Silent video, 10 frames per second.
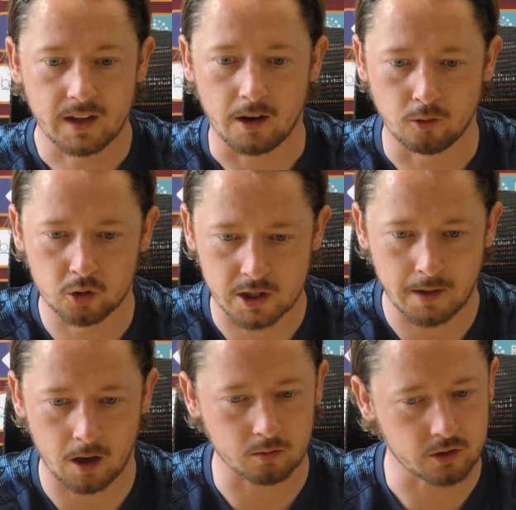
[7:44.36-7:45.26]
Yeah, it rules
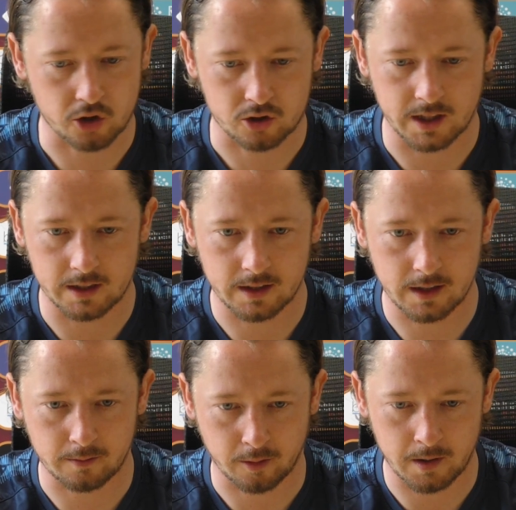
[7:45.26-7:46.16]
him out just
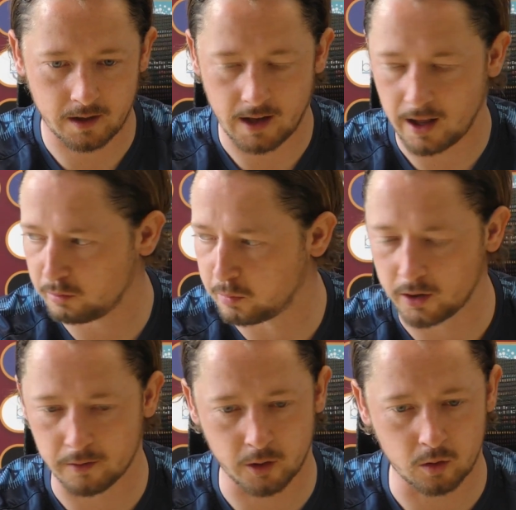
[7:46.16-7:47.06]
in from a health
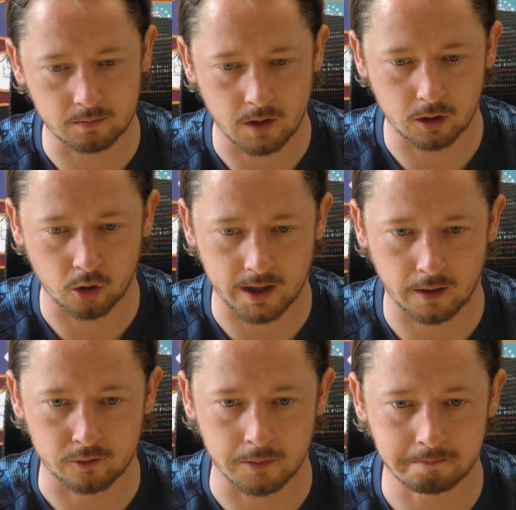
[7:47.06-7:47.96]
point of view and looking
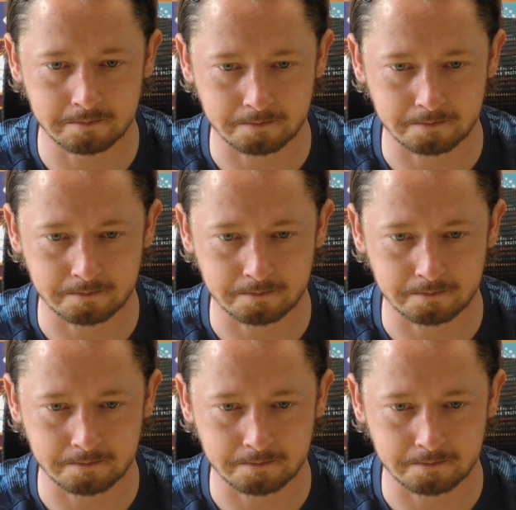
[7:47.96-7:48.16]
after him.